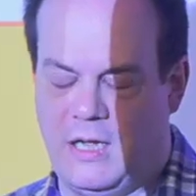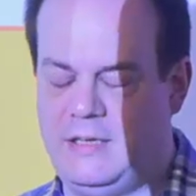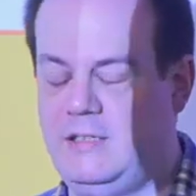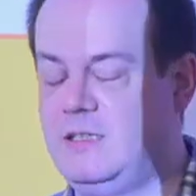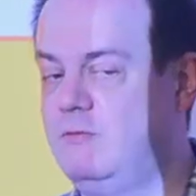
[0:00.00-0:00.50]

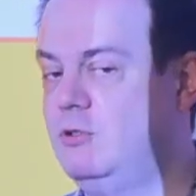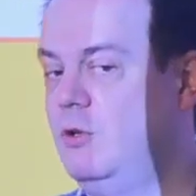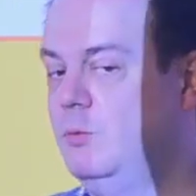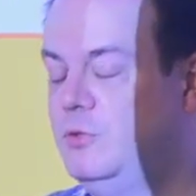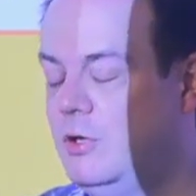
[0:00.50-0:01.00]
at least I would
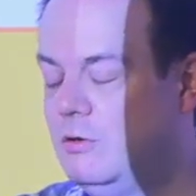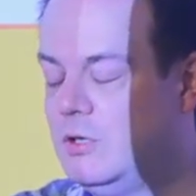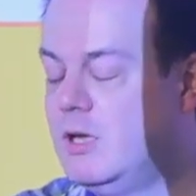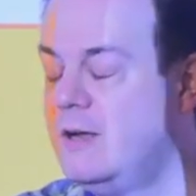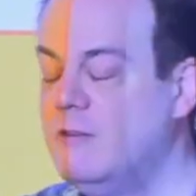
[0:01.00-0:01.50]
hope so,
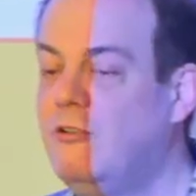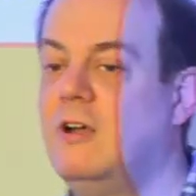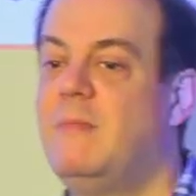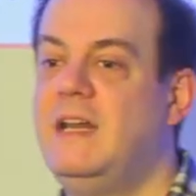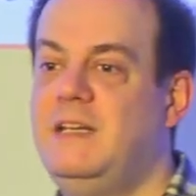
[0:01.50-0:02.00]

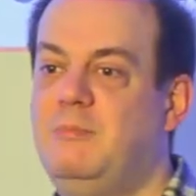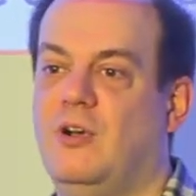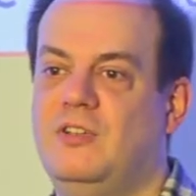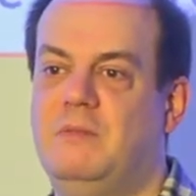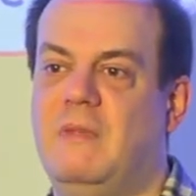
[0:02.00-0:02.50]
for my
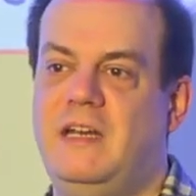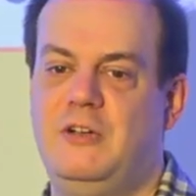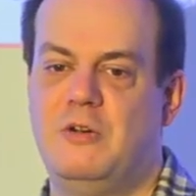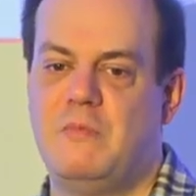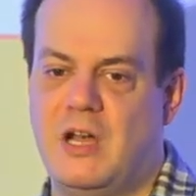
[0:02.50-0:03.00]
deposit money
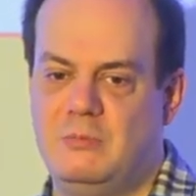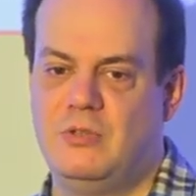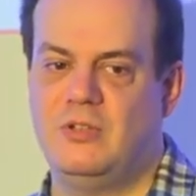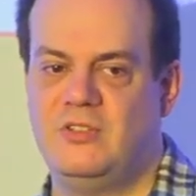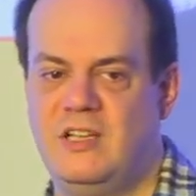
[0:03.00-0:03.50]
command
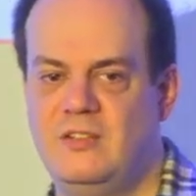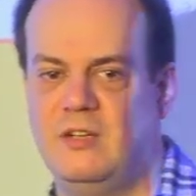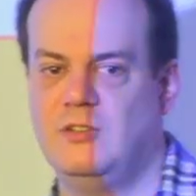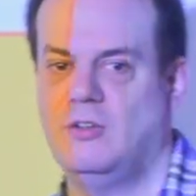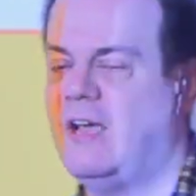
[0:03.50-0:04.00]
processor. So